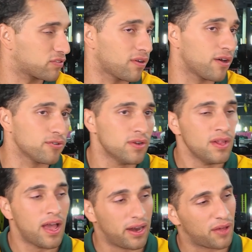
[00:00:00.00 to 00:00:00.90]
the title,
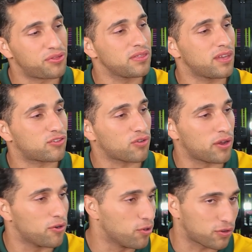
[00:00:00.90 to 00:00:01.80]
and I think they're
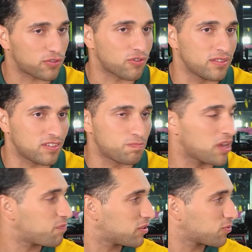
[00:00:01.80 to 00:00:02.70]
trying to orchestrate this
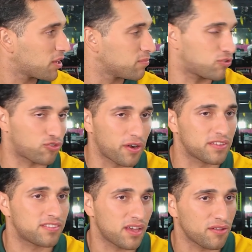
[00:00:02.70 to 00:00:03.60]
beef between them to try
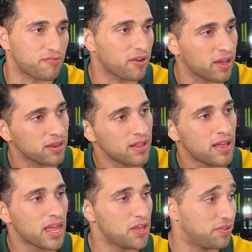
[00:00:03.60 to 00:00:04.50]
and sell a fight.
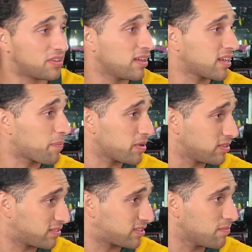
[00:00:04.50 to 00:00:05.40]
If it does happen
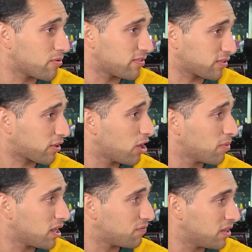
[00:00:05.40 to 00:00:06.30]
in December as a
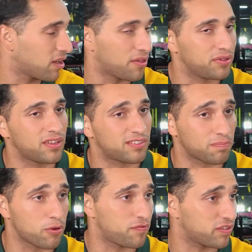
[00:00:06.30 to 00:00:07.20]
co-main event, I think that's the
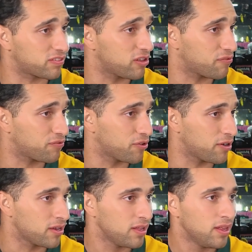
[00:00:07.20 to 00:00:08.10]
perfect slot
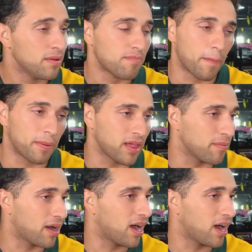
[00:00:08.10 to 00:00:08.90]
for it. But Belal